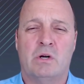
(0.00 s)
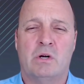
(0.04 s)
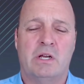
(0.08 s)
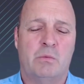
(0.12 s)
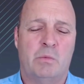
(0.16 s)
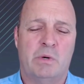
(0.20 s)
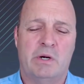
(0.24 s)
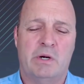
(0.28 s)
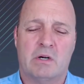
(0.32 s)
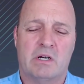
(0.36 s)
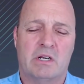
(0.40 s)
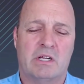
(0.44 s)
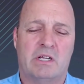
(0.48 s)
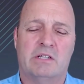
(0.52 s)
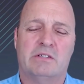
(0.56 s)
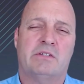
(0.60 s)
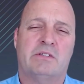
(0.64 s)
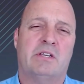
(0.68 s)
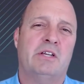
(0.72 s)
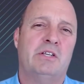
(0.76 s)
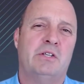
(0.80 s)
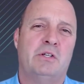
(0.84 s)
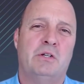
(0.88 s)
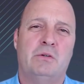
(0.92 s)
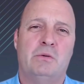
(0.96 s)
And we are going to
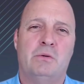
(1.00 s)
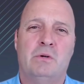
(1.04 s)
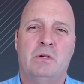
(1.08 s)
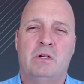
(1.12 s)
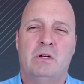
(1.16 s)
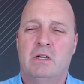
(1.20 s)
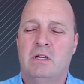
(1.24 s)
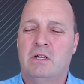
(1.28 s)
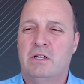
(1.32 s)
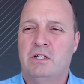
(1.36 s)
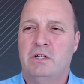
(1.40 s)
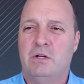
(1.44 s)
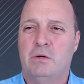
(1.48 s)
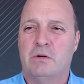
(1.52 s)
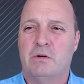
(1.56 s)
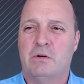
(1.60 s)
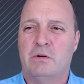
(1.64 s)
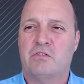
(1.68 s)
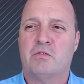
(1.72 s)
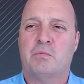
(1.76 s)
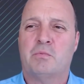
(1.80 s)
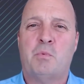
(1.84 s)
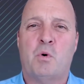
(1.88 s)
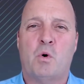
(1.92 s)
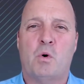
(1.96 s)
continue, you know, to
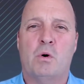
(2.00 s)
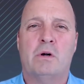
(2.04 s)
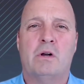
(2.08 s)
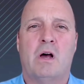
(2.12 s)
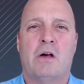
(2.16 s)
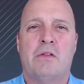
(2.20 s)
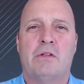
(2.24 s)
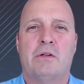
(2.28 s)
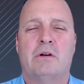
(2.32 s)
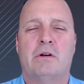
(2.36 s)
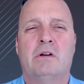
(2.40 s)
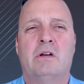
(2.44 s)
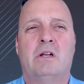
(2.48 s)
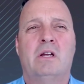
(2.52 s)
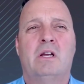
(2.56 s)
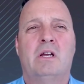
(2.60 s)
support other